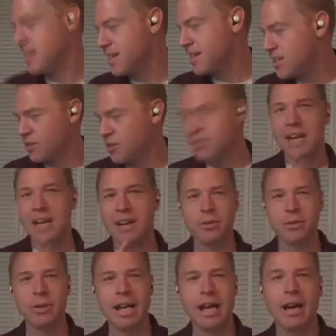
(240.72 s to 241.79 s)
So to
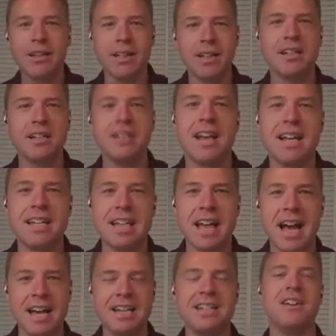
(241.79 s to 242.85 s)
everyone out there that
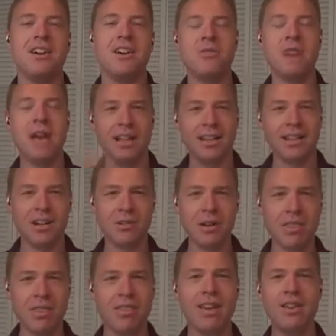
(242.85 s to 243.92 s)
I know, hello,
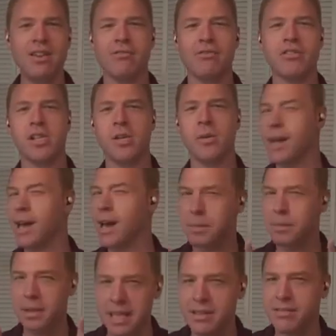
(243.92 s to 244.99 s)
and thank you for showing up,
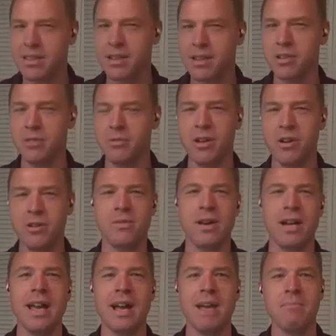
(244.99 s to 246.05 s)
even though you know who I
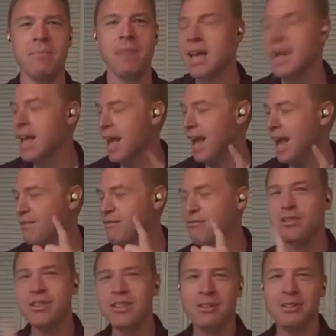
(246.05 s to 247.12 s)
am. And
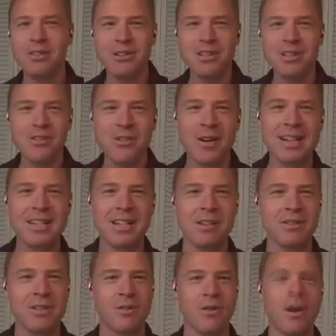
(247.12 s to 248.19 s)
for the, those of you I
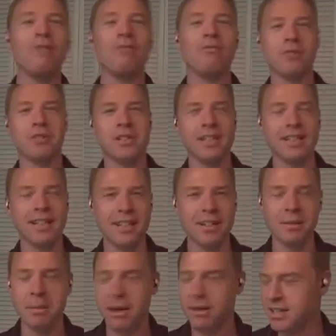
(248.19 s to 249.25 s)
don't know, unfortunately, you're
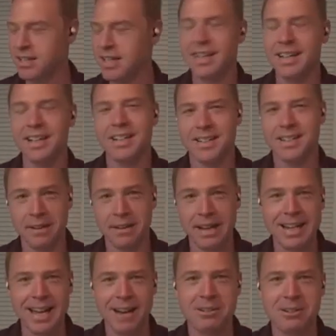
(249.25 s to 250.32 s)
about to
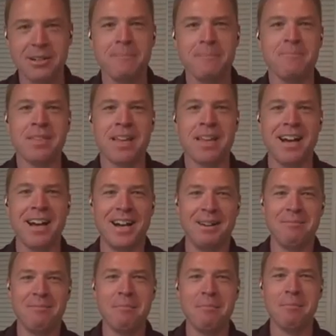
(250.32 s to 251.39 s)
find out.
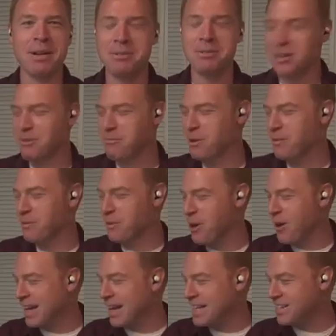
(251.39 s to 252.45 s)
Um, but uh, we'll, we'll go
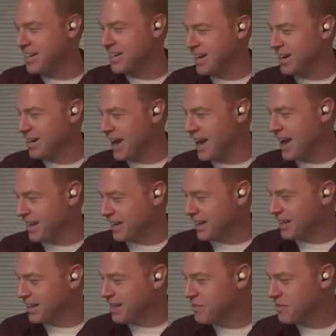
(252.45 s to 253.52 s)
ahead and get started here. Uh, I
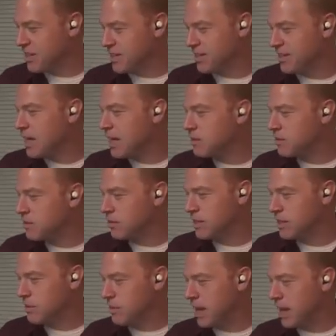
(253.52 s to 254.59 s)
love the turnout,
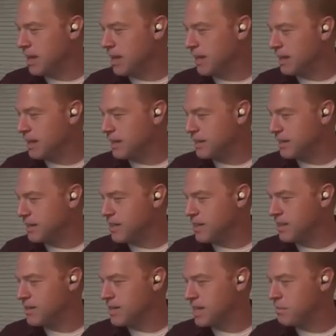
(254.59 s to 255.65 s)
Laura. We got like
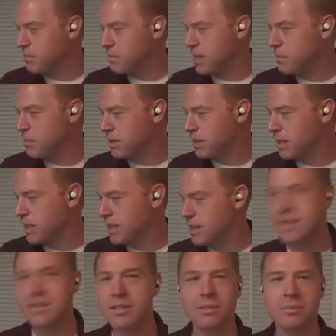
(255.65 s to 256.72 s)
30 people here
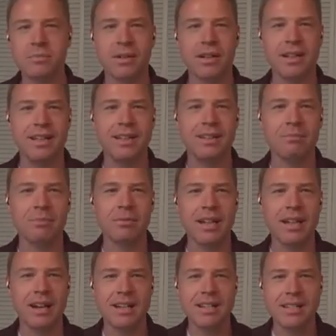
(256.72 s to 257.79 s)
so pretty pretty
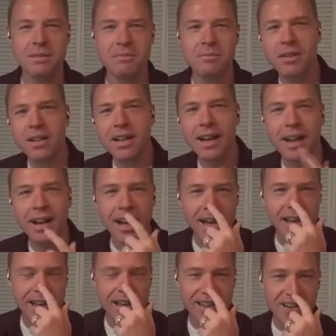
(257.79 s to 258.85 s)
awesome uh, I,
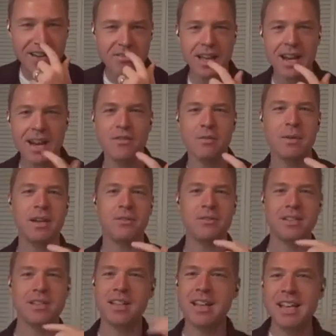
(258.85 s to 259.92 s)
I love that everybody
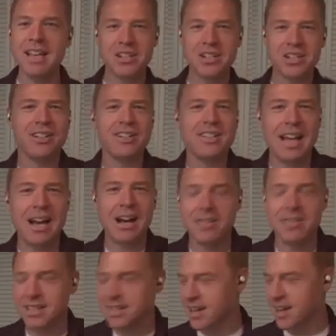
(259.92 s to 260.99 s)
always turns out
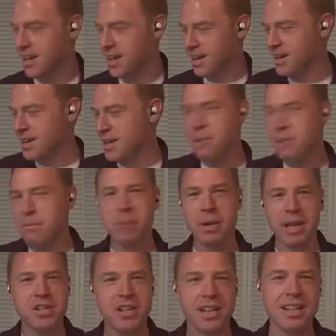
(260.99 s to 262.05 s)
to talk
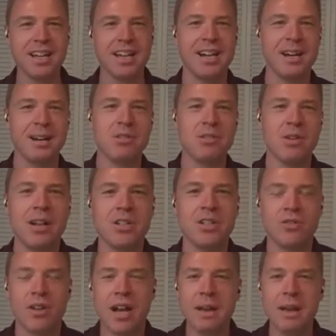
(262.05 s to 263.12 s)
pitching um, so i'll
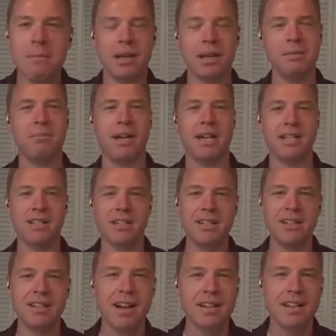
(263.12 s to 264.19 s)
try my best
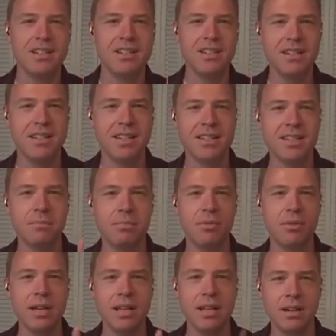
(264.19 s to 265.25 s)
not to
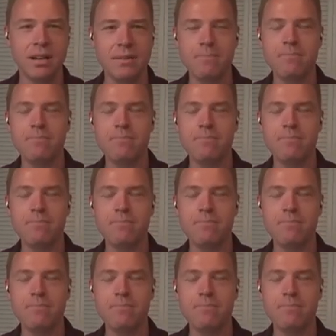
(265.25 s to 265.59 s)
disappoint y'all